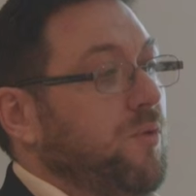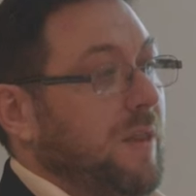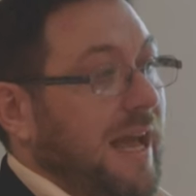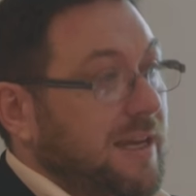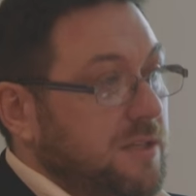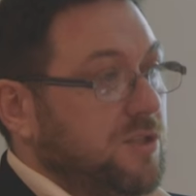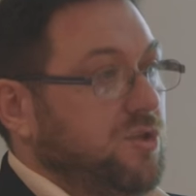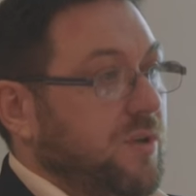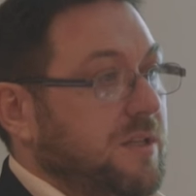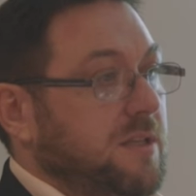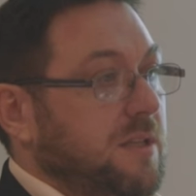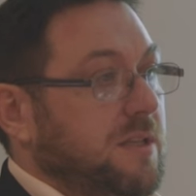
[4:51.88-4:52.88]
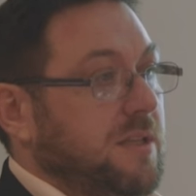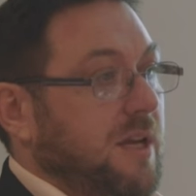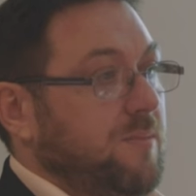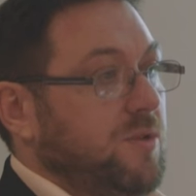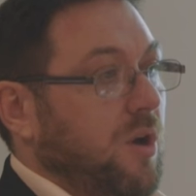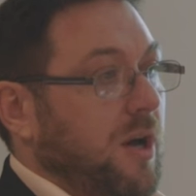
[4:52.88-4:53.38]
relaxed and stressed at the
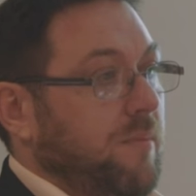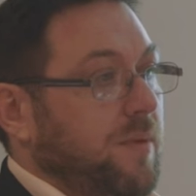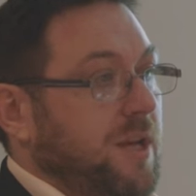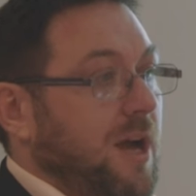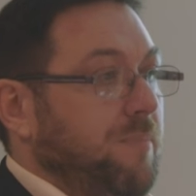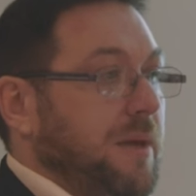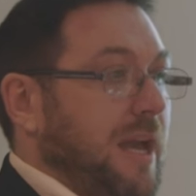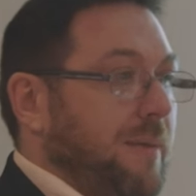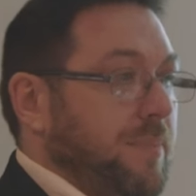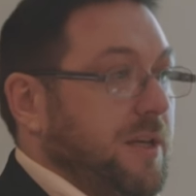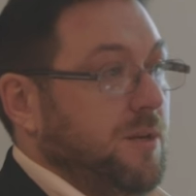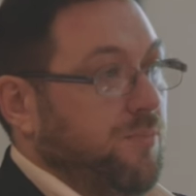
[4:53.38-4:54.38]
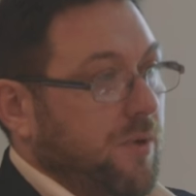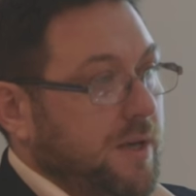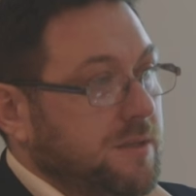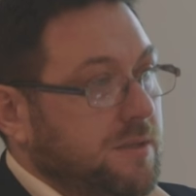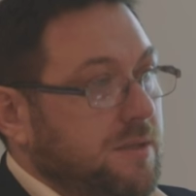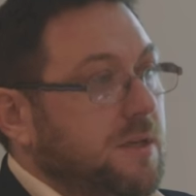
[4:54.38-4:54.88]
same time. You can't be happy and
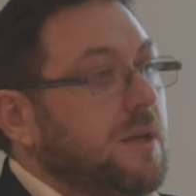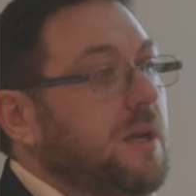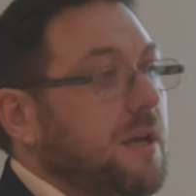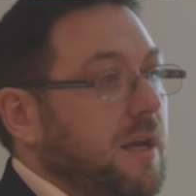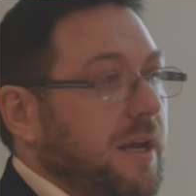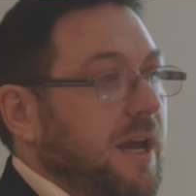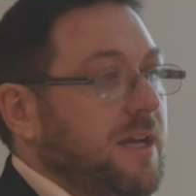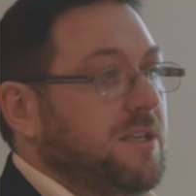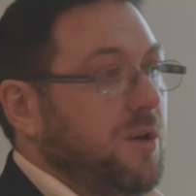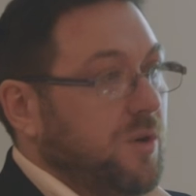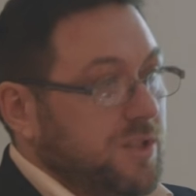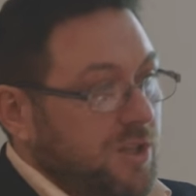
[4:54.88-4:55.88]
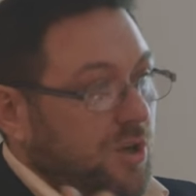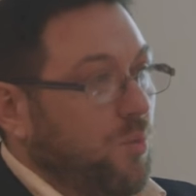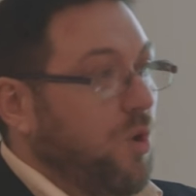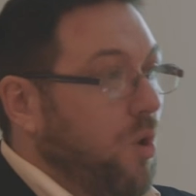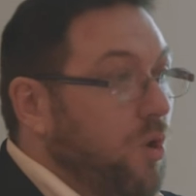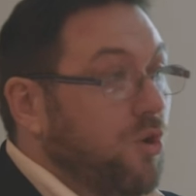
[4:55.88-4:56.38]
depressed. Okay, so it's
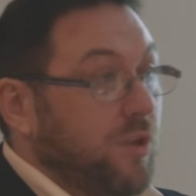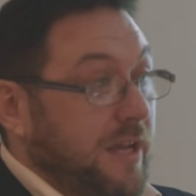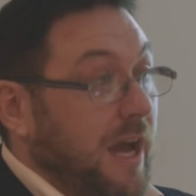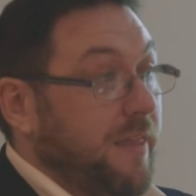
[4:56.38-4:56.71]
one or the